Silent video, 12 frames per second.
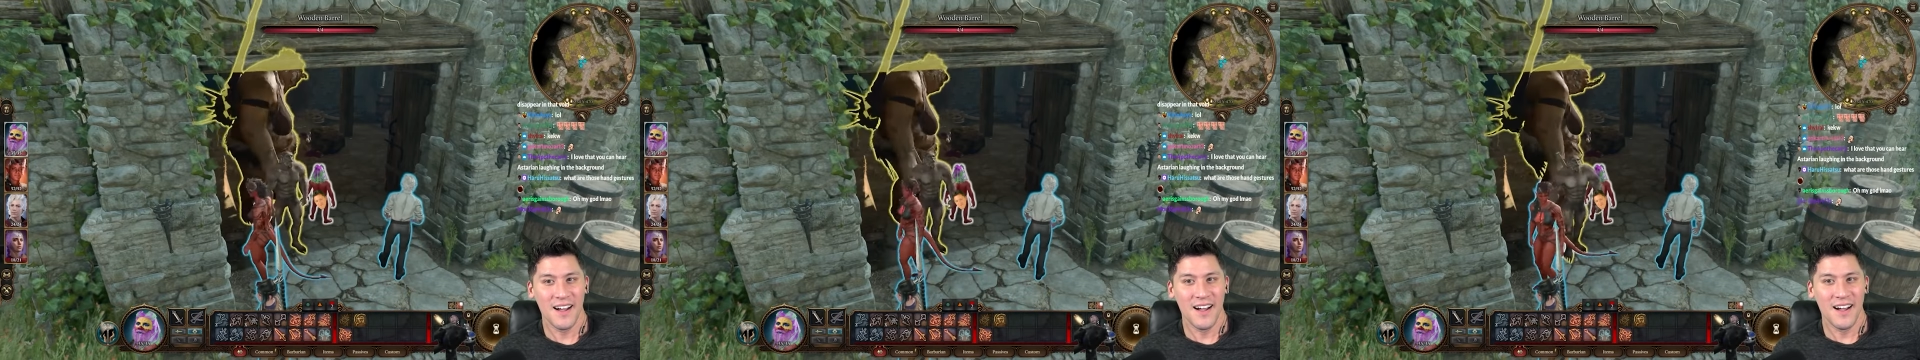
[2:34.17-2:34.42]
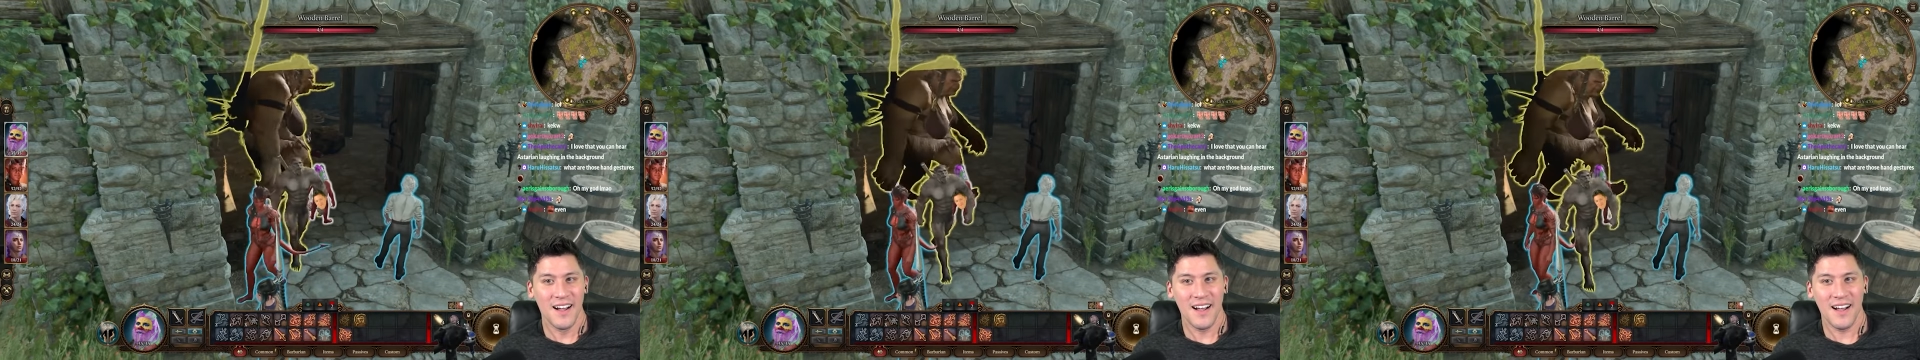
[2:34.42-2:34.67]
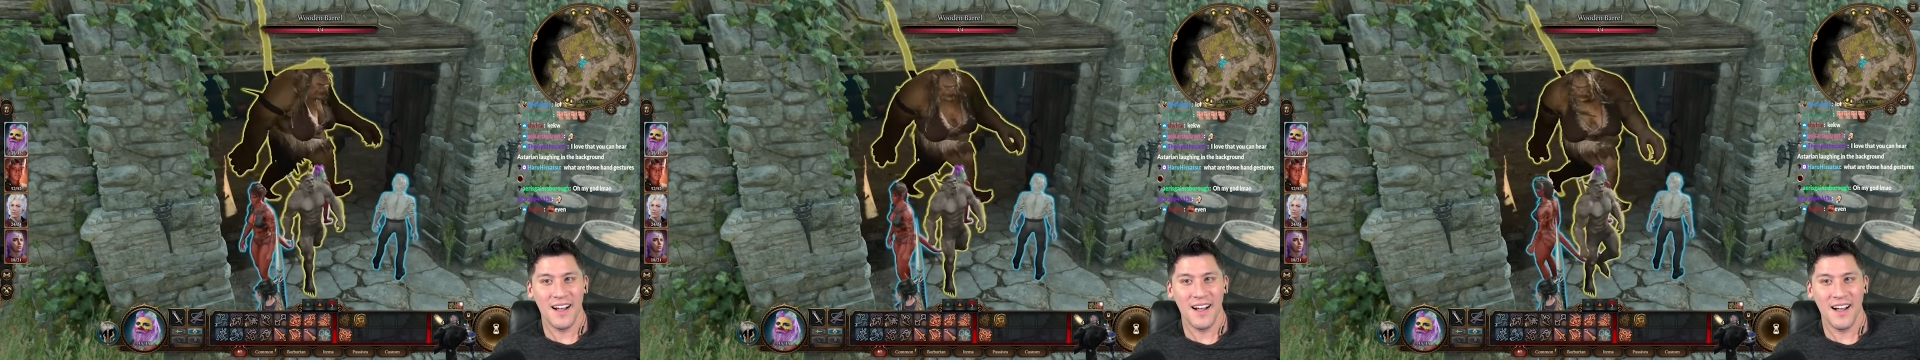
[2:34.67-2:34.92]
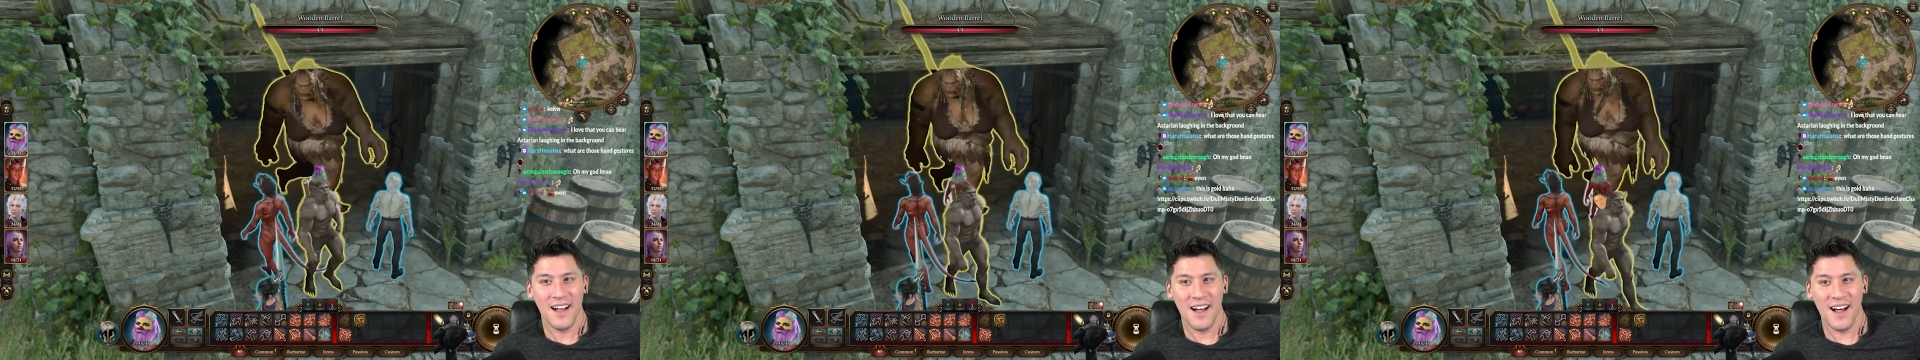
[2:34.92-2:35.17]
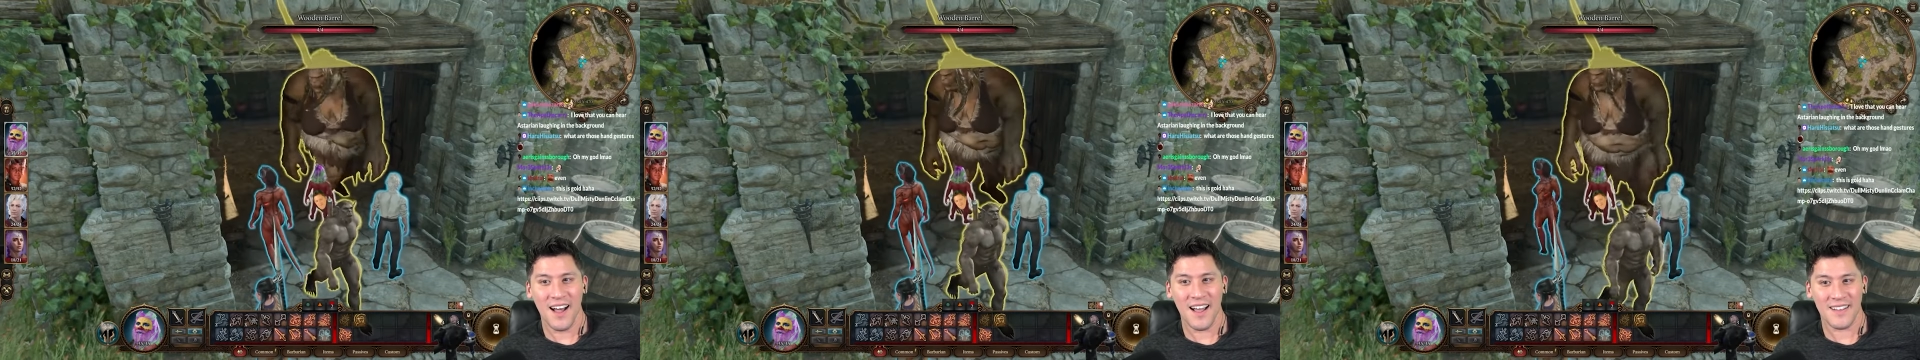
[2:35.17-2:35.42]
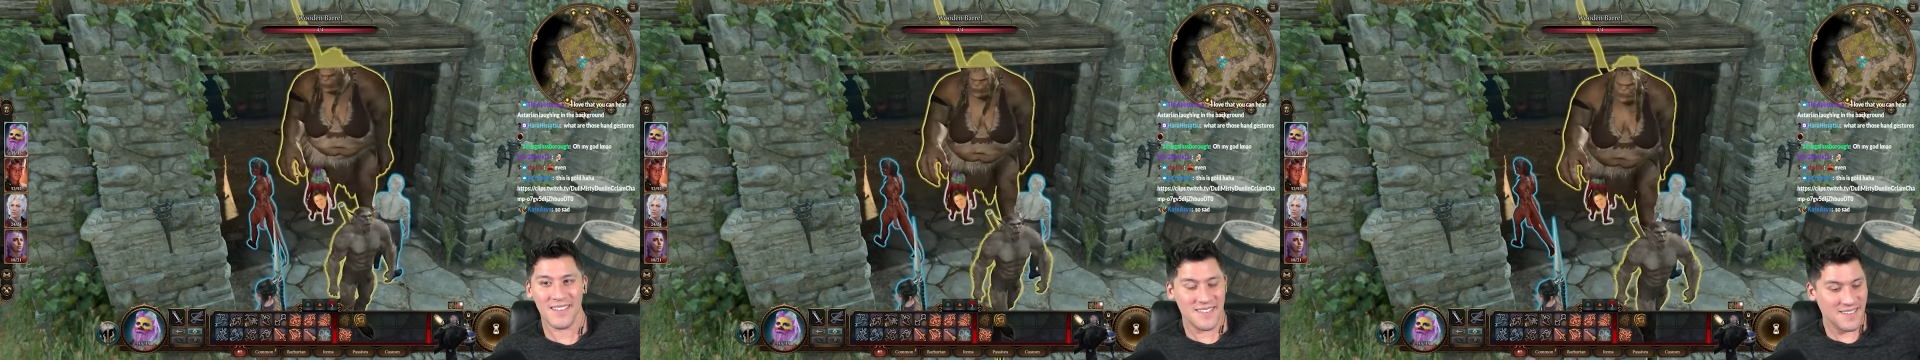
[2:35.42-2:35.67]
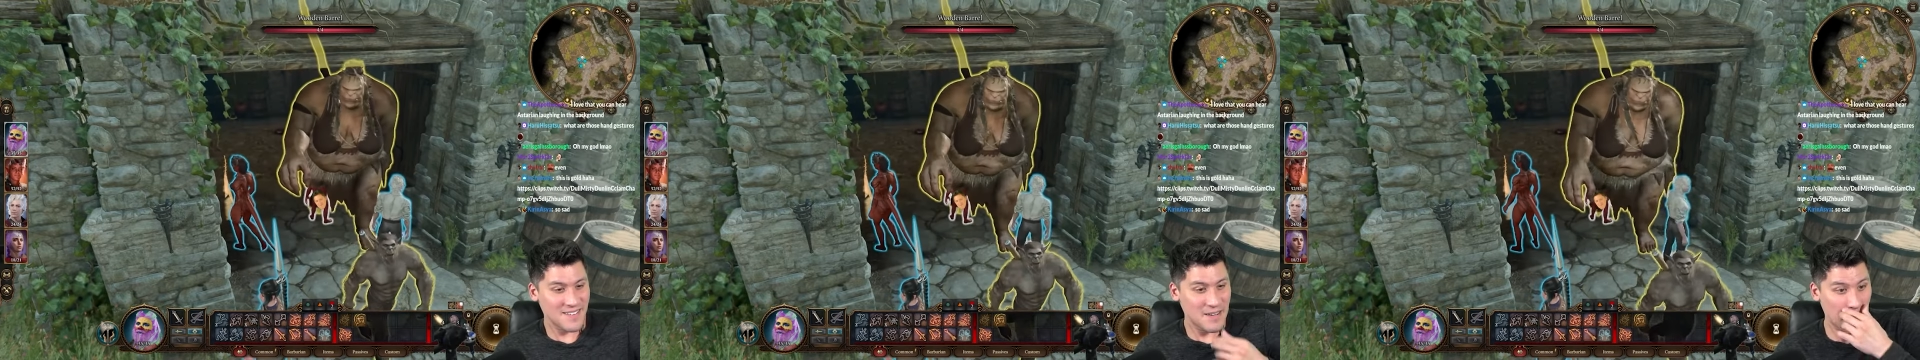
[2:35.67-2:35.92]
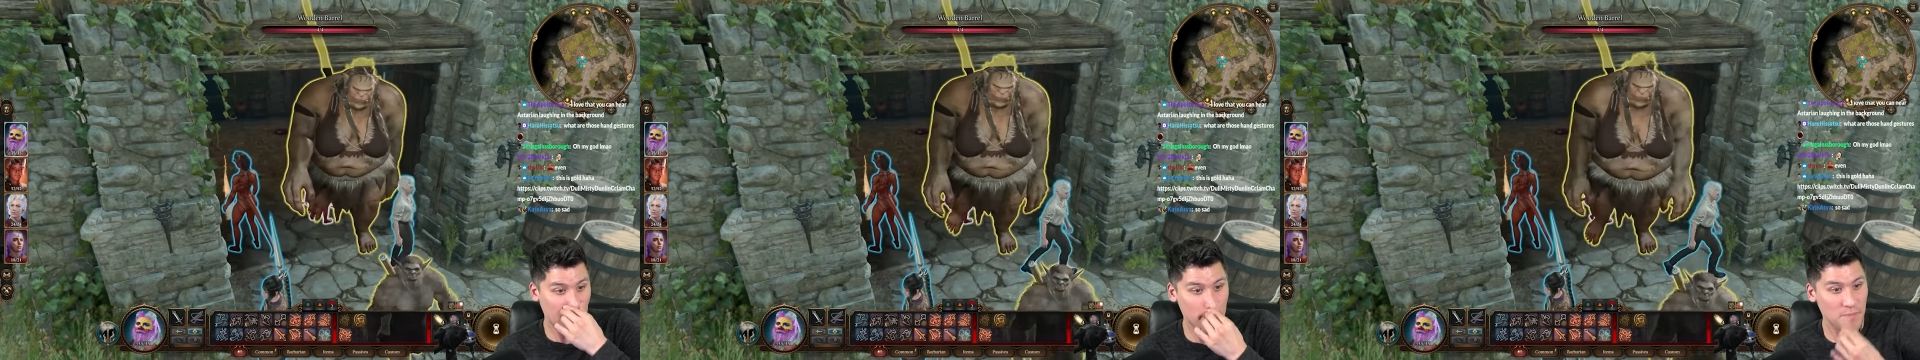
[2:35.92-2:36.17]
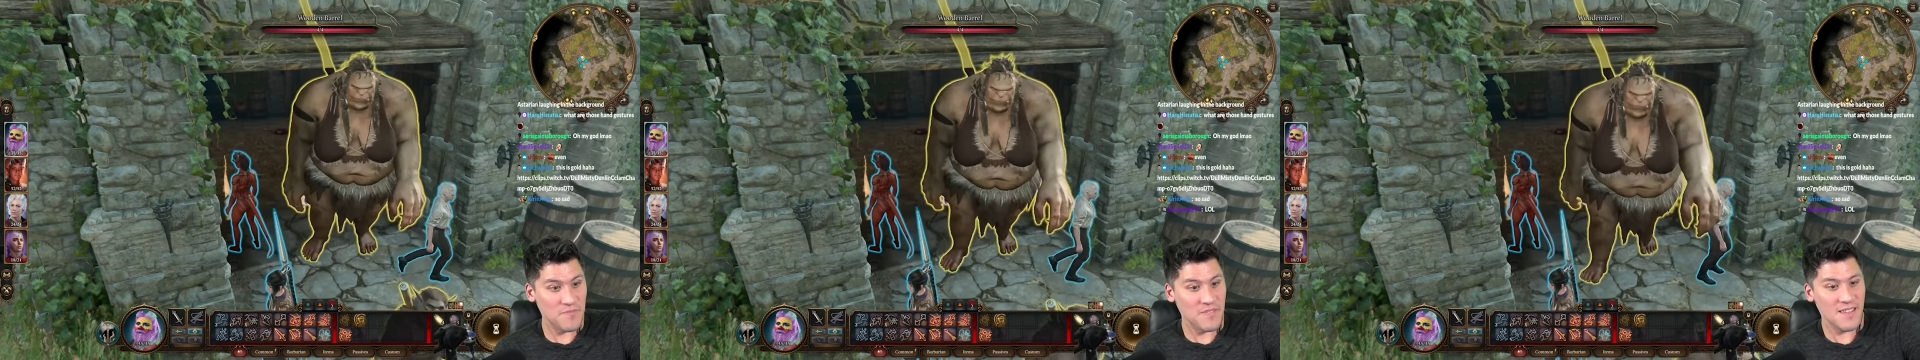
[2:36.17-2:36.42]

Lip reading: (no one is talking)